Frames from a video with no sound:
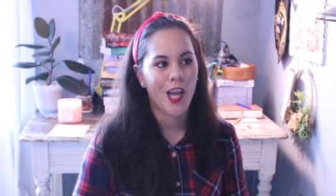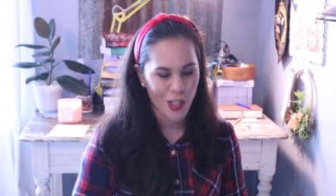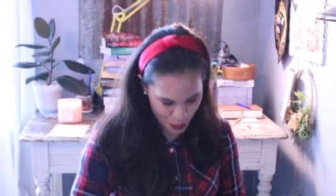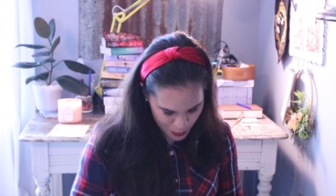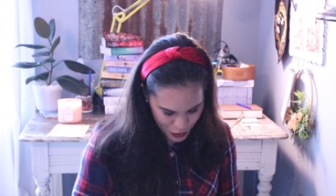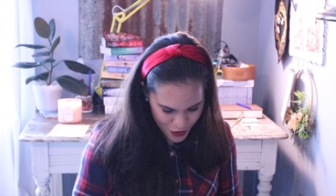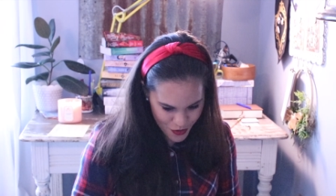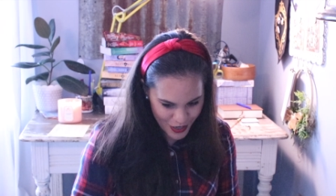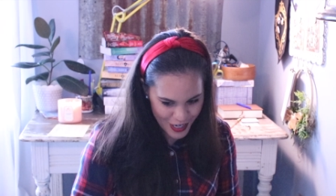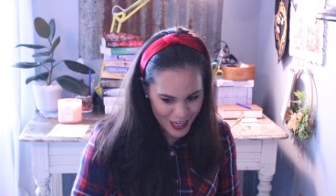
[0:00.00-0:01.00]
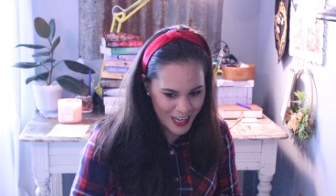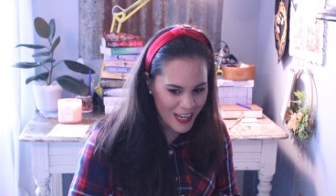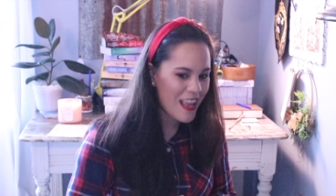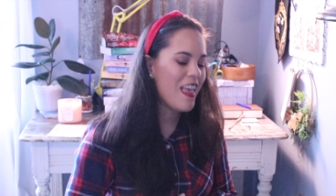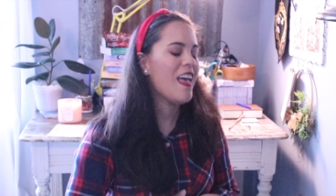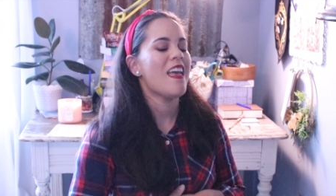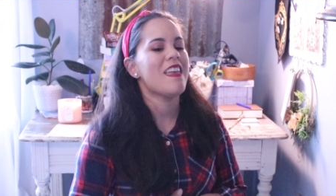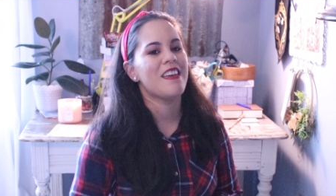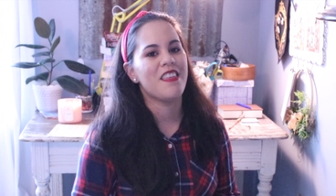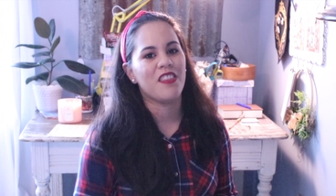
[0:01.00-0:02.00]
entrepreneur
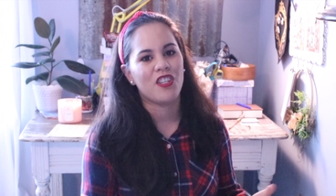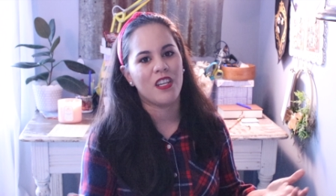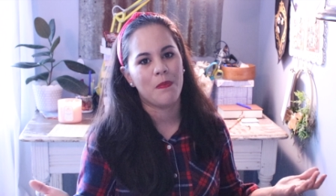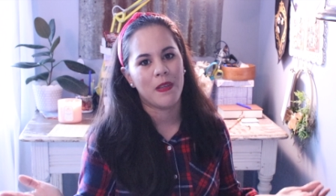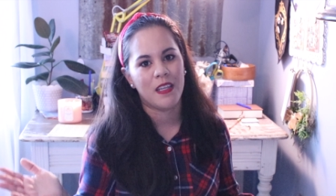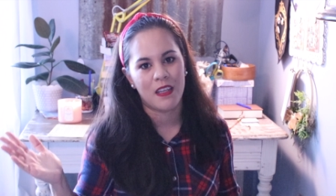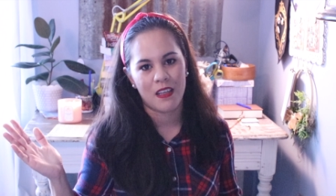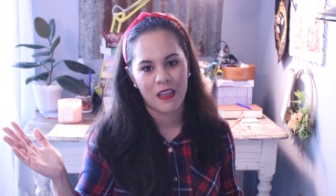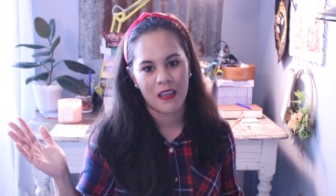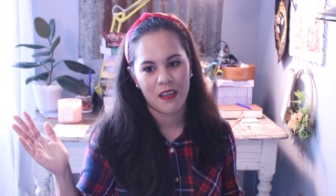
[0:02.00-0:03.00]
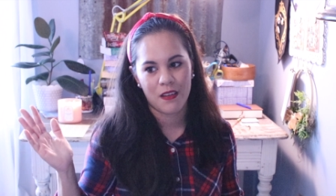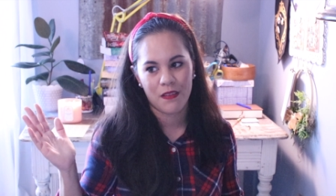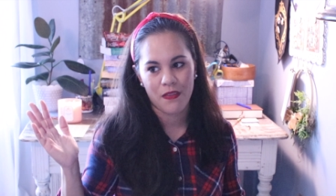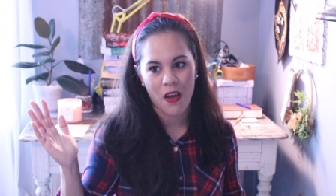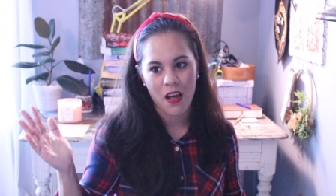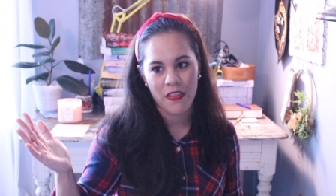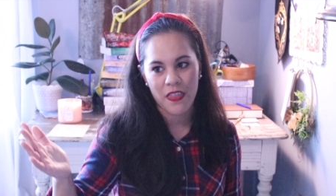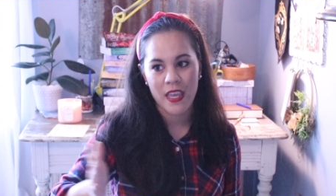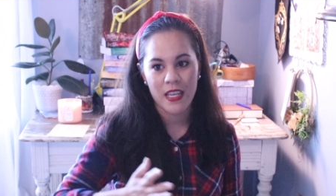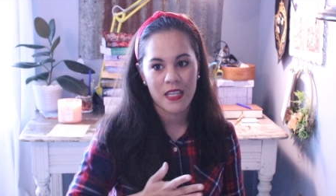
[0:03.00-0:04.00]
and the champion of all
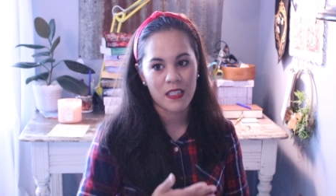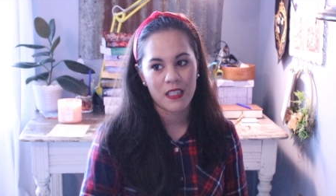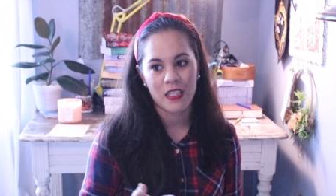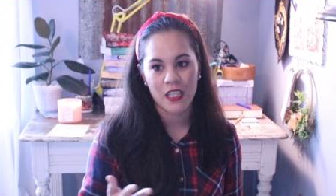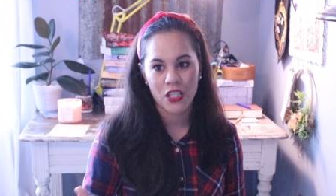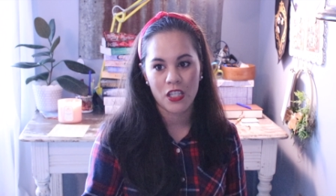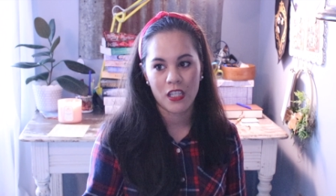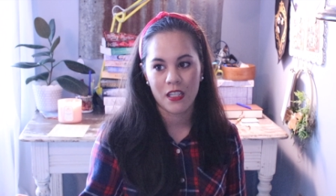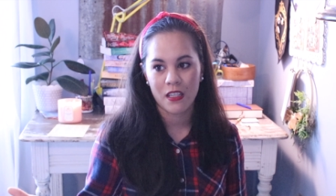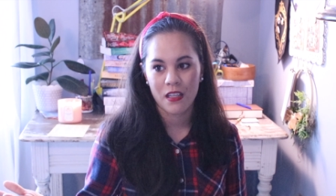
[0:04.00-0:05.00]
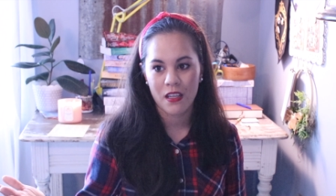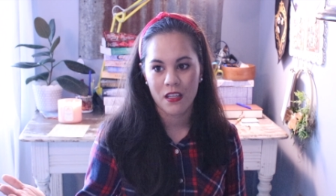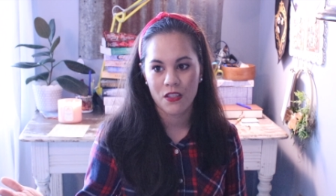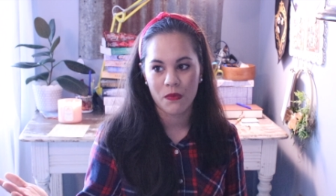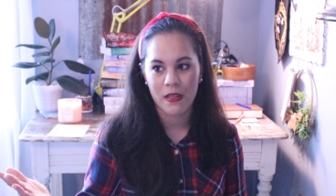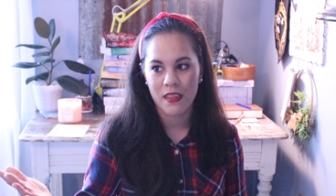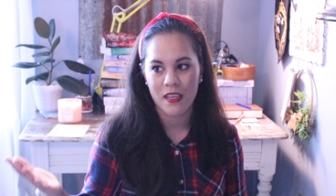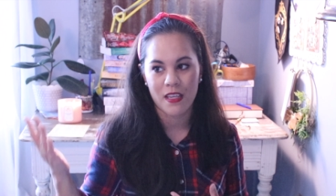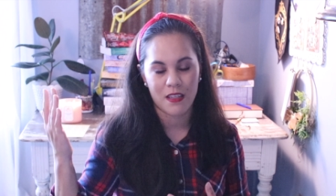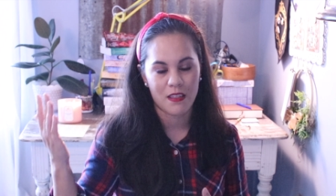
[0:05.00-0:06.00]
things teaching and doing
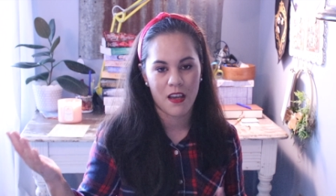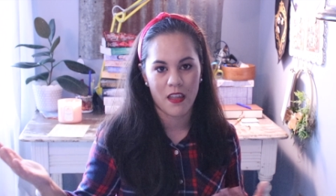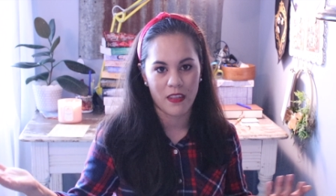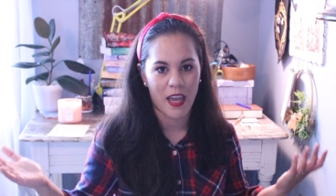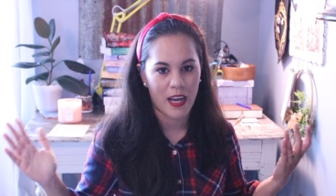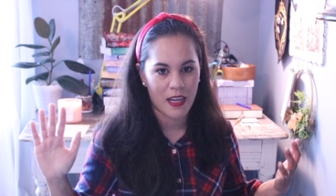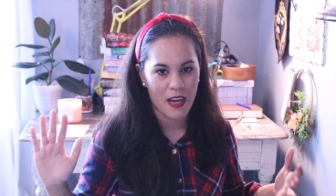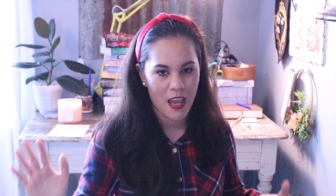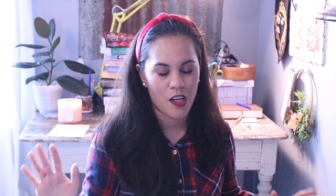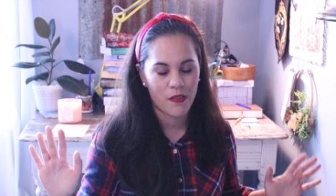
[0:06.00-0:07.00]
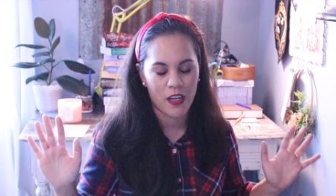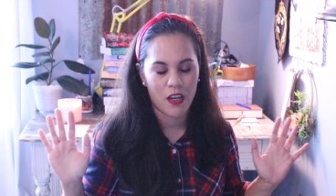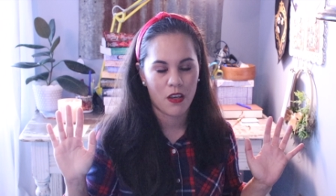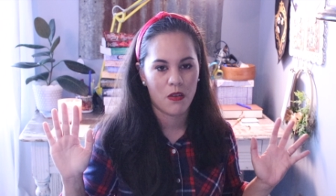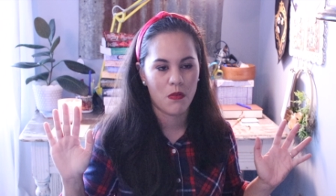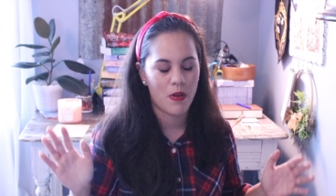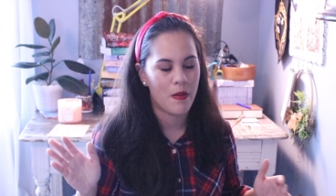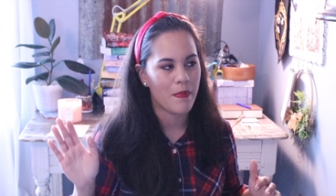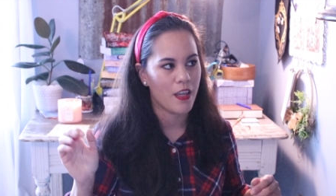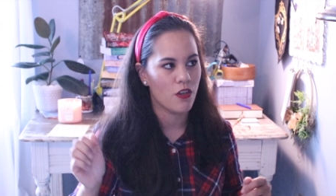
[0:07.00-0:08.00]
things online. I don't even know
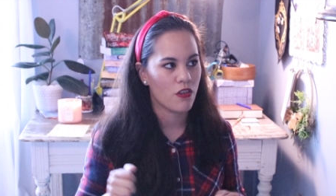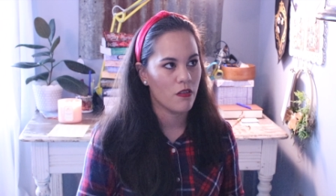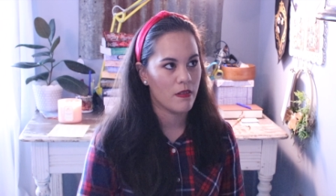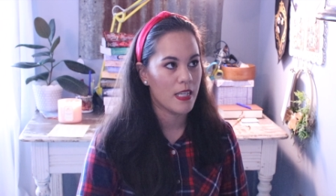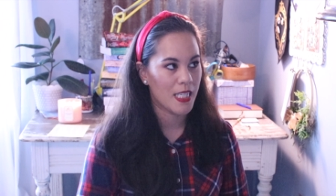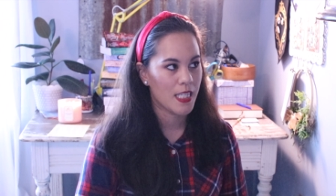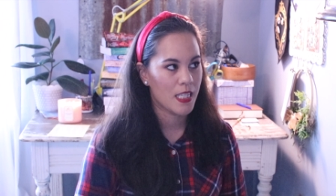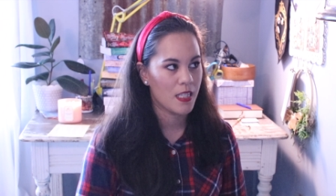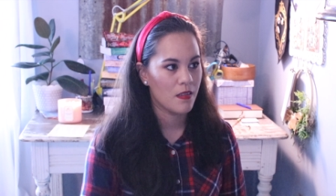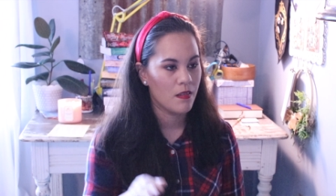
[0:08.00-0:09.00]
what my intro is.